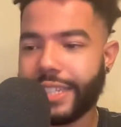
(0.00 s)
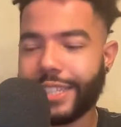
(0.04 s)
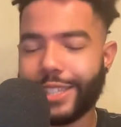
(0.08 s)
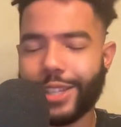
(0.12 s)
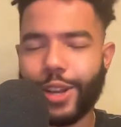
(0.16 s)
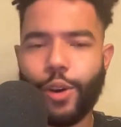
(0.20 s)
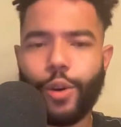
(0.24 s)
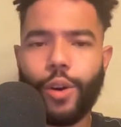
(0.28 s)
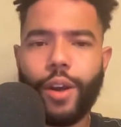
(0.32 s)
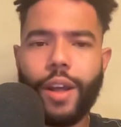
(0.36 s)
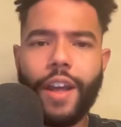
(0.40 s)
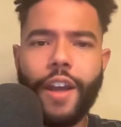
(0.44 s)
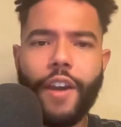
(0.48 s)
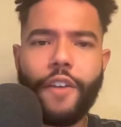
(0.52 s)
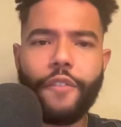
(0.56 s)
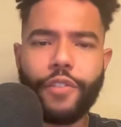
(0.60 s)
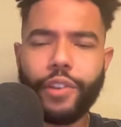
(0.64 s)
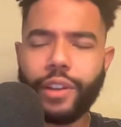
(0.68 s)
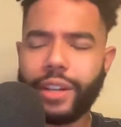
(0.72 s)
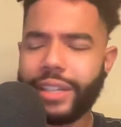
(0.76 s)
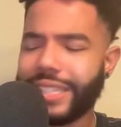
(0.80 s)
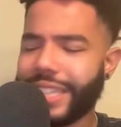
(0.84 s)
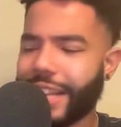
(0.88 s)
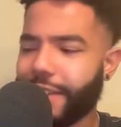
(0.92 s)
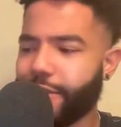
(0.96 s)
So,
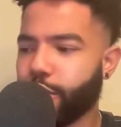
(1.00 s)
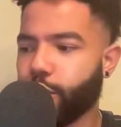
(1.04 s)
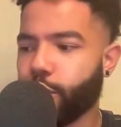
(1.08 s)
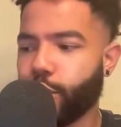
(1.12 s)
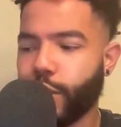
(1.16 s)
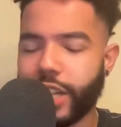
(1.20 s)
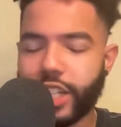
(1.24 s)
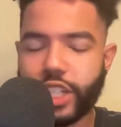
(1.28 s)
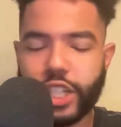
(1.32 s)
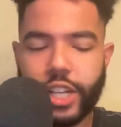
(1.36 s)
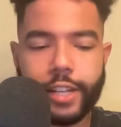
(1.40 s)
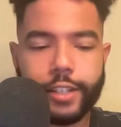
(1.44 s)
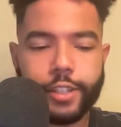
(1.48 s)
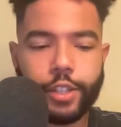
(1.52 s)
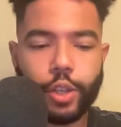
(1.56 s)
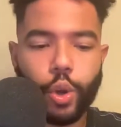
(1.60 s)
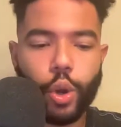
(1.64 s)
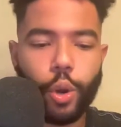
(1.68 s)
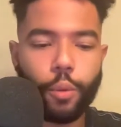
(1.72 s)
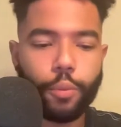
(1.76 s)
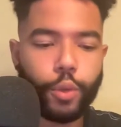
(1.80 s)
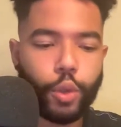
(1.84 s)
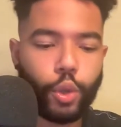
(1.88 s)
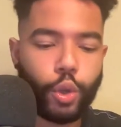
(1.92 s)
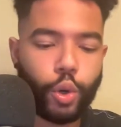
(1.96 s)
Phillies have a great chance to go
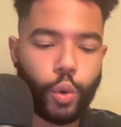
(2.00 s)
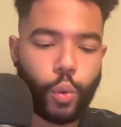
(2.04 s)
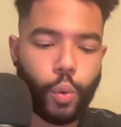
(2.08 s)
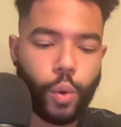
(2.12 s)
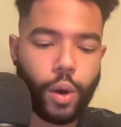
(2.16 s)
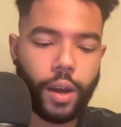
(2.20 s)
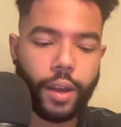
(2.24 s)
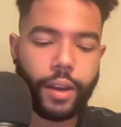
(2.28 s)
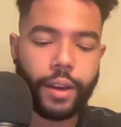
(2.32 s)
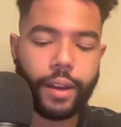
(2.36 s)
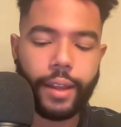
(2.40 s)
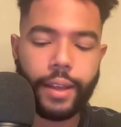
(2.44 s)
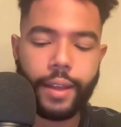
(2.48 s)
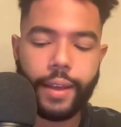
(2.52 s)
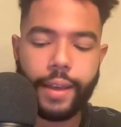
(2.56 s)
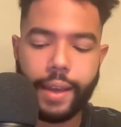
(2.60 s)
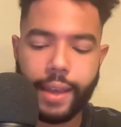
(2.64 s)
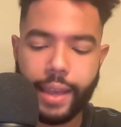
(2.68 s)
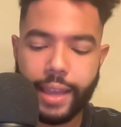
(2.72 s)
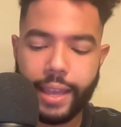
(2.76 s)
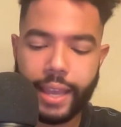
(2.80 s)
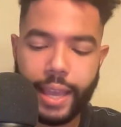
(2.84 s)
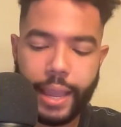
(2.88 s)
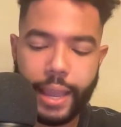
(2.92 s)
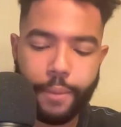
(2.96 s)
up two to one
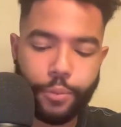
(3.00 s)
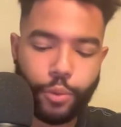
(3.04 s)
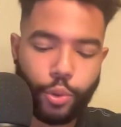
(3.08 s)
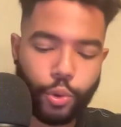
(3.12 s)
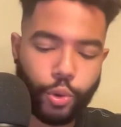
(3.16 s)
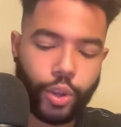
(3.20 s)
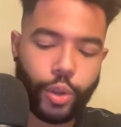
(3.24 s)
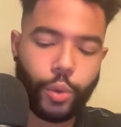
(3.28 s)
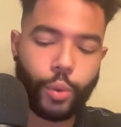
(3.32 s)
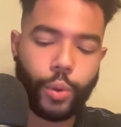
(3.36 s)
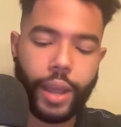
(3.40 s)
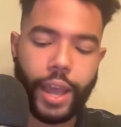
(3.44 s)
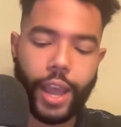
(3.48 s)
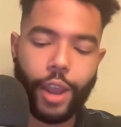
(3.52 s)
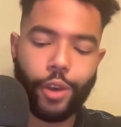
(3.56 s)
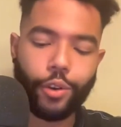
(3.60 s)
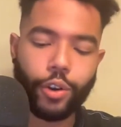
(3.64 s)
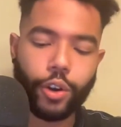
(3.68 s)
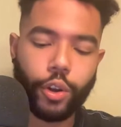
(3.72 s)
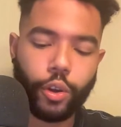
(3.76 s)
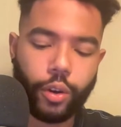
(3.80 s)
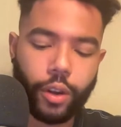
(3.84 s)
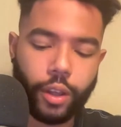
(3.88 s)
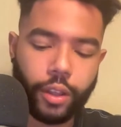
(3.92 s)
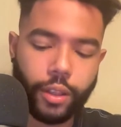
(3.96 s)
in game three with Aaron
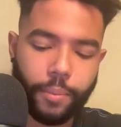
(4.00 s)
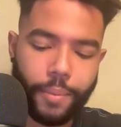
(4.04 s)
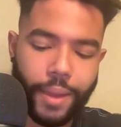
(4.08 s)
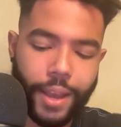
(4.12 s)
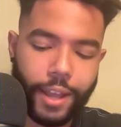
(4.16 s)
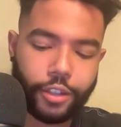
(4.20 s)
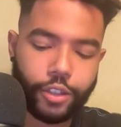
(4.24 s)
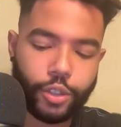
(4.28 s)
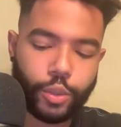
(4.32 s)
Nola on the mound.